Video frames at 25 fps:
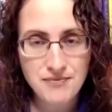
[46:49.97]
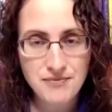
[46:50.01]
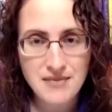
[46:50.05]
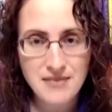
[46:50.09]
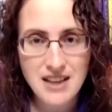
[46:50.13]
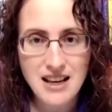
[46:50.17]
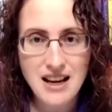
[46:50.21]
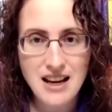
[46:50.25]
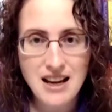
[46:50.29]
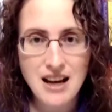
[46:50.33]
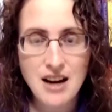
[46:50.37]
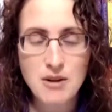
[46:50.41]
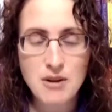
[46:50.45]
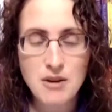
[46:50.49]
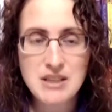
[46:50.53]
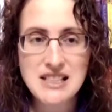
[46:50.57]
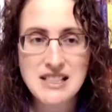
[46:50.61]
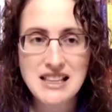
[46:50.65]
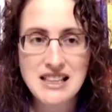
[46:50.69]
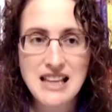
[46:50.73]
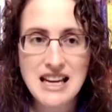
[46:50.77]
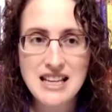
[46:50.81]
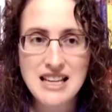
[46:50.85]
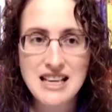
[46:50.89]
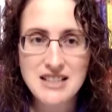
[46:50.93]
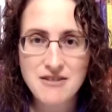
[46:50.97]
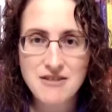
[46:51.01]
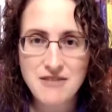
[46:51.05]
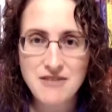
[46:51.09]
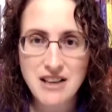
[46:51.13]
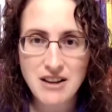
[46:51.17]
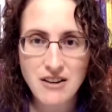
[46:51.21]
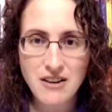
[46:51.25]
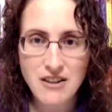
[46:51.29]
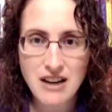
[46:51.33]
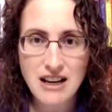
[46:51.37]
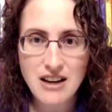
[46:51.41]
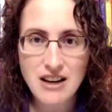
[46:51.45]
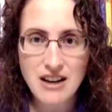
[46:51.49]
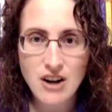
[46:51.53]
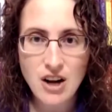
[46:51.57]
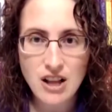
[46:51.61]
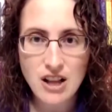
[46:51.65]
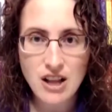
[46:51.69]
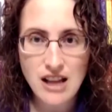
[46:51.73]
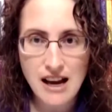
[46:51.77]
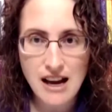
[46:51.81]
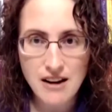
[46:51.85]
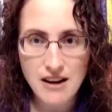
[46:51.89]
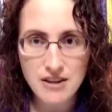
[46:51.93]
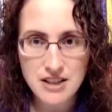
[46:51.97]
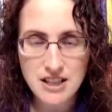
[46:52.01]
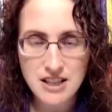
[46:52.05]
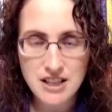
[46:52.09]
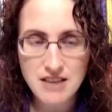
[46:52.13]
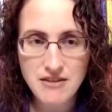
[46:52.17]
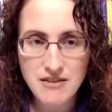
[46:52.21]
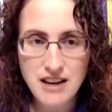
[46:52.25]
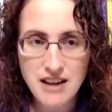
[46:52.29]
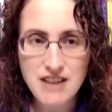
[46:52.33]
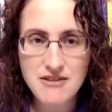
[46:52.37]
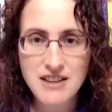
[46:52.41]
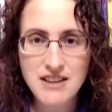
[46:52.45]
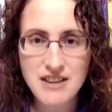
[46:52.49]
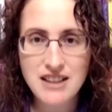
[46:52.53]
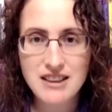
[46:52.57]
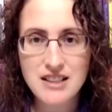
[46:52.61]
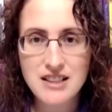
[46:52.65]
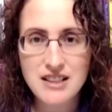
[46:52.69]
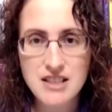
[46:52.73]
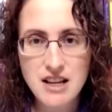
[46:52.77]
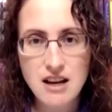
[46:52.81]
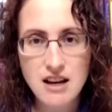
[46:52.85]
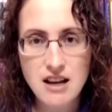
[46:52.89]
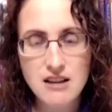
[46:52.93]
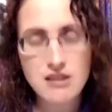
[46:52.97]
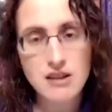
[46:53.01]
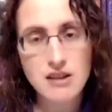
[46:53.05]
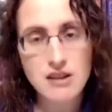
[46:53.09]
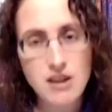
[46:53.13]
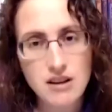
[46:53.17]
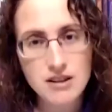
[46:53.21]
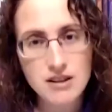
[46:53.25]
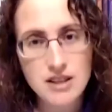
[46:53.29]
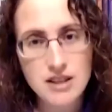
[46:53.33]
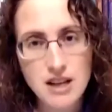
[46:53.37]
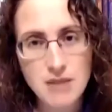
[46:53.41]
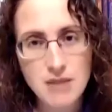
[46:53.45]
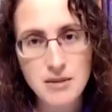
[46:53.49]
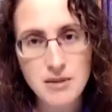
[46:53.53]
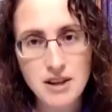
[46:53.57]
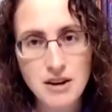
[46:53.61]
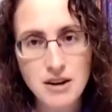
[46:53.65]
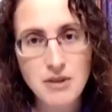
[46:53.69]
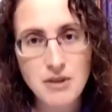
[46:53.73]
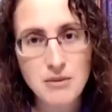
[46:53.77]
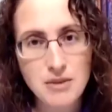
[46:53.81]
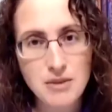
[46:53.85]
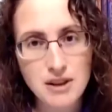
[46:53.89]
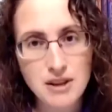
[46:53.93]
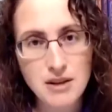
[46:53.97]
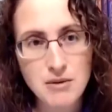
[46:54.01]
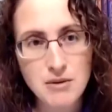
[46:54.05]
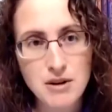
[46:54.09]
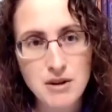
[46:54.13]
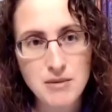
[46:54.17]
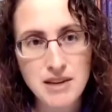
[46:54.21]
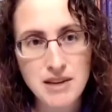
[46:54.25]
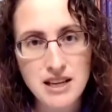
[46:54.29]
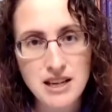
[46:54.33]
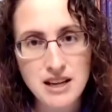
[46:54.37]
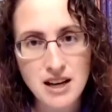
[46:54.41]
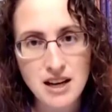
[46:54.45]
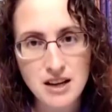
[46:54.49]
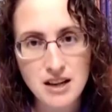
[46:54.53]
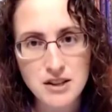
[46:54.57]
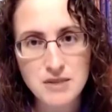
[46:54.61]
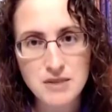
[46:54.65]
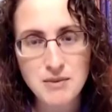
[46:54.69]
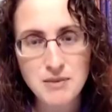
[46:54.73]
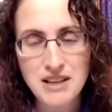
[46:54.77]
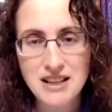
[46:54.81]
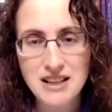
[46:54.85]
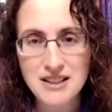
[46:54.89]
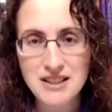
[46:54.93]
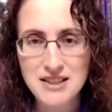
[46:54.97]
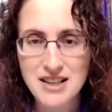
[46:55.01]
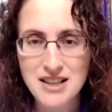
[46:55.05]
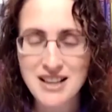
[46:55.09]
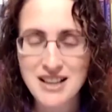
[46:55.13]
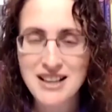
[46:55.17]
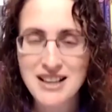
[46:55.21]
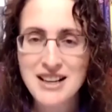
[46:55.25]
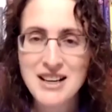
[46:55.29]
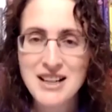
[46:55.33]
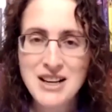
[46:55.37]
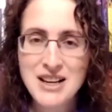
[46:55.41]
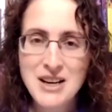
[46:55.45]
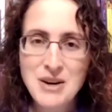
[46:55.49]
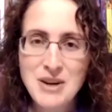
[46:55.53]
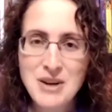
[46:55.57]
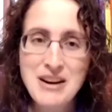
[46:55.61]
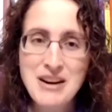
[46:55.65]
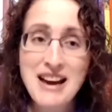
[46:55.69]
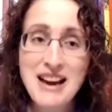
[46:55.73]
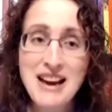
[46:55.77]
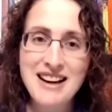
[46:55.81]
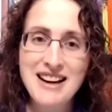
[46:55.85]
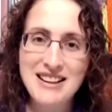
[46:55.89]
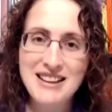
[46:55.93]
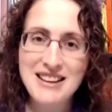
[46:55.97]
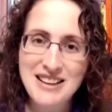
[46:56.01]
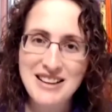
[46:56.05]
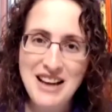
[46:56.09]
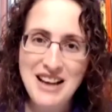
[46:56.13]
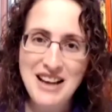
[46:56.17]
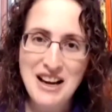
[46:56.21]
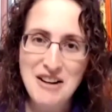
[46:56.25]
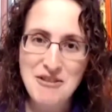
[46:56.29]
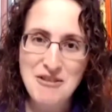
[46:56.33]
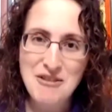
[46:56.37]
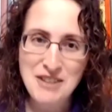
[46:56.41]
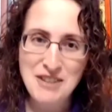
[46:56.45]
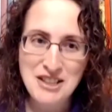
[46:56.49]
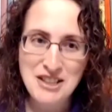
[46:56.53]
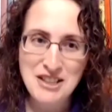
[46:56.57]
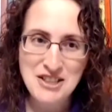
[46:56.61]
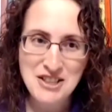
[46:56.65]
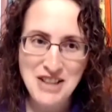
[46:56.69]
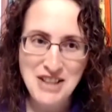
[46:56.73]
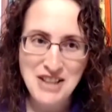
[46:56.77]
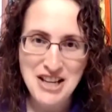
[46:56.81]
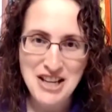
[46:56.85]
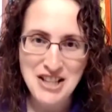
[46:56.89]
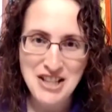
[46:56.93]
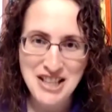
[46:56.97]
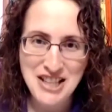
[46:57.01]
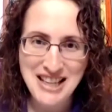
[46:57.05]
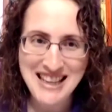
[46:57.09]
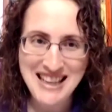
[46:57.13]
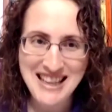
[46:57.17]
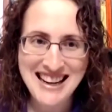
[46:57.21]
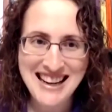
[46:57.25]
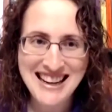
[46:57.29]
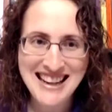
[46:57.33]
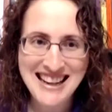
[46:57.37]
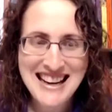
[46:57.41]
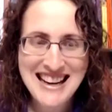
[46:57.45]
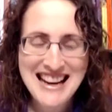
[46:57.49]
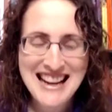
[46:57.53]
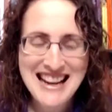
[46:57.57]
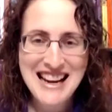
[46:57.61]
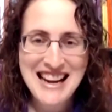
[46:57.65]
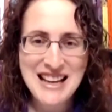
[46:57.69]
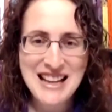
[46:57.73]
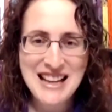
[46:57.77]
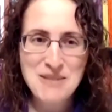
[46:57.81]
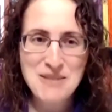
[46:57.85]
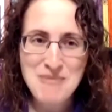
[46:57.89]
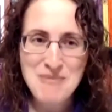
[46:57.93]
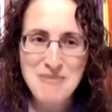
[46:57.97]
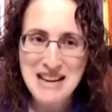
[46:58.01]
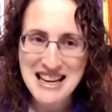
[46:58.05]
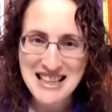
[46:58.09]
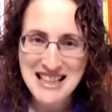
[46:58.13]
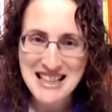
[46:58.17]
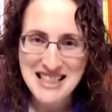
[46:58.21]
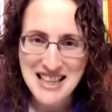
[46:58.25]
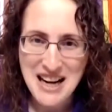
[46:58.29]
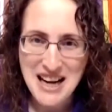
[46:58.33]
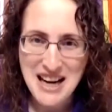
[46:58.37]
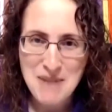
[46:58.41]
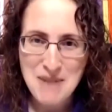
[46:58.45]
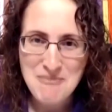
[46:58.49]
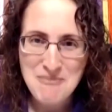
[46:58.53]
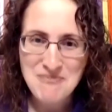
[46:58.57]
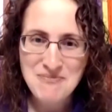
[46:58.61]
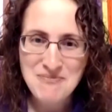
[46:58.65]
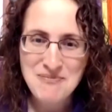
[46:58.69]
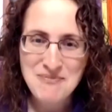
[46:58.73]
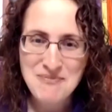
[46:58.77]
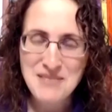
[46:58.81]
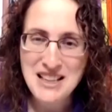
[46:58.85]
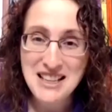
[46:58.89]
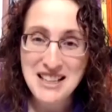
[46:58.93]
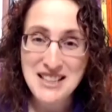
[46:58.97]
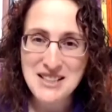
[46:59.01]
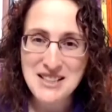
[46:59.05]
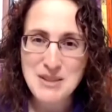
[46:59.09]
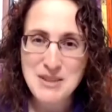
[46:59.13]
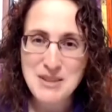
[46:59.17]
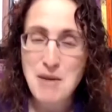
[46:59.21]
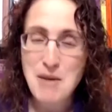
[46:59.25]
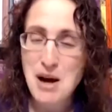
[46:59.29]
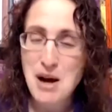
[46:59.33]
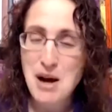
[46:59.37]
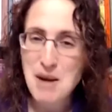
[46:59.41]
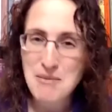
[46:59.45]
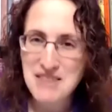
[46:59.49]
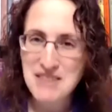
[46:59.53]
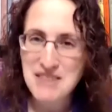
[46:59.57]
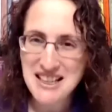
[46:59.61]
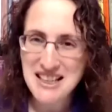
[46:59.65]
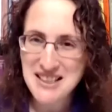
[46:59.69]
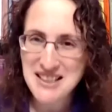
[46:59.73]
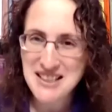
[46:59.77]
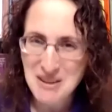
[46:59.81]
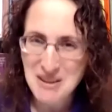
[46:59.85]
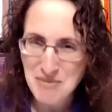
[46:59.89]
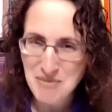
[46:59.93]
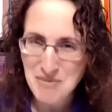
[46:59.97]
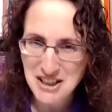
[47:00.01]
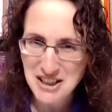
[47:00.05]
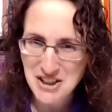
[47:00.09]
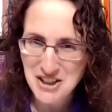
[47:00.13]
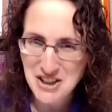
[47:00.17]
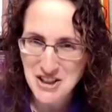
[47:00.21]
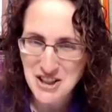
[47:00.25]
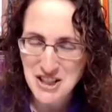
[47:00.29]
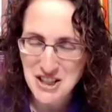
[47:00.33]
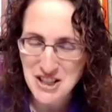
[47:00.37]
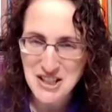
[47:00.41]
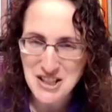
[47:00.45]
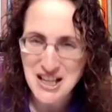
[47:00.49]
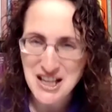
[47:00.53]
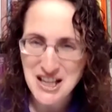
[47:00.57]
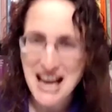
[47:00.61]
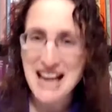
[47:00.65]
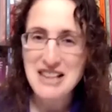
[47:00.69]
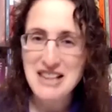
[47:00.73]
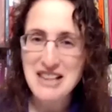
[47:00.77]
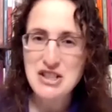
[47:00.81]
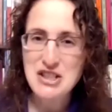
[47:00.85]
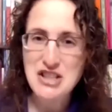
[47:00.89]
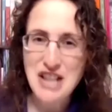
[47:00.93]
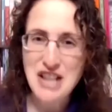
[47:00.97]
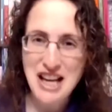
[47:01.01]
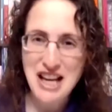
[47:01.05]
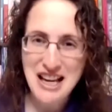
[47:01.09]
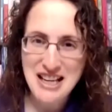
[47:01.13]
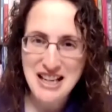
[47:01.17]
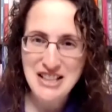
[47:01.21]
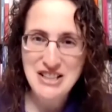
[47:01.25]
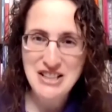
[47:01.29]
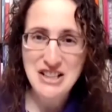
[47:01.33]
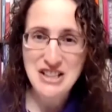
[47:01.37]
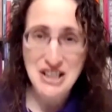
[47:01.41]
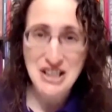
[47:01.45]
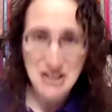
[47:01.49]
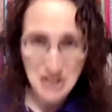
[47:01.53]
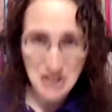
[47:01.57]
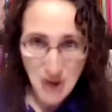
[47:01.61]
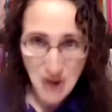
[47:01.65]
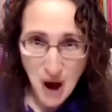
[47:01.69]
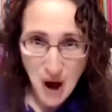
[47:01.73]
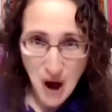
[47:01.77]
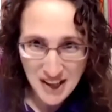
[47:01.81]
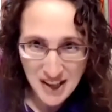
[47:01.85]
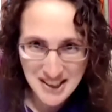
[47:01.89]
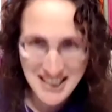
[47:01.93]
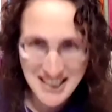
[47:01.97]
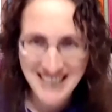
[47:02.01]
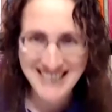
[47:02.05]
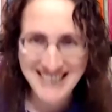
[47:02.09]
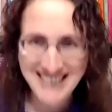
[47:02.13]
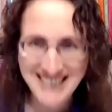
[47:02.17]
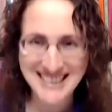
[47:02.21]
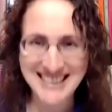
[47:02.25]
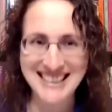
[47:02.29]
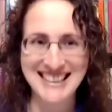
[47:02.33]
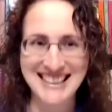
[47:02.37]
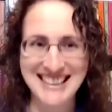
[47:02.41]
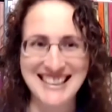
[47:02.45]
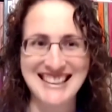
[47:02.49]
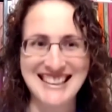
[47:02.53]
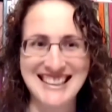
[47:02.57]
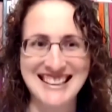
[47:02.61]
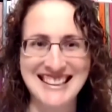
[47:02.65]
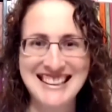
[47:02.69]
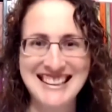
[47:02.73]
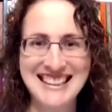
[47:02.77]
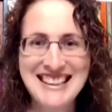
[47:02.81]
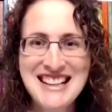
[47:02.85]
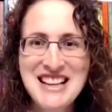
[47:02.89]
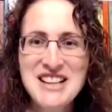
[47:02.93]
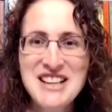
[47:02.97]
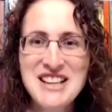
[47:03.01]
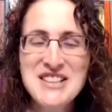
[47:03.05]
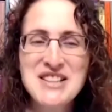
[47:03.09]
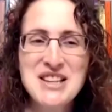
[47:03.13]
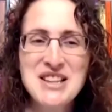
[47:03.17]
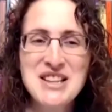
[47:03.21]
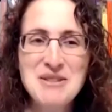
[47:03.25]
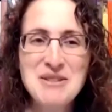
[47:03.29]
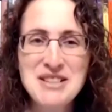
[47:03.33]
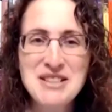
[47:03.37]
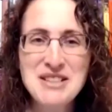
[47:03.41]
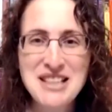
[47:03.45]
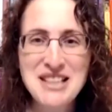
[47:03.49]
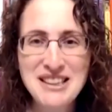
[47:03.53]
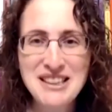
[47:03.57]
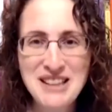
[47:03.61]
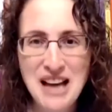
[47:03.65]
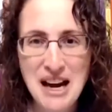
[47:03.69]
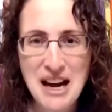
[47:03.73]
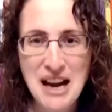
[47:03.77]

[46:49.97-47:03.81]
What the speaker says: I was late figuring it all out. If I had figured this out a long time ago, it really would have been nice, because we had a lot of frustration in the meantime, because mom thinks in pictures and son does not. So there was a lot of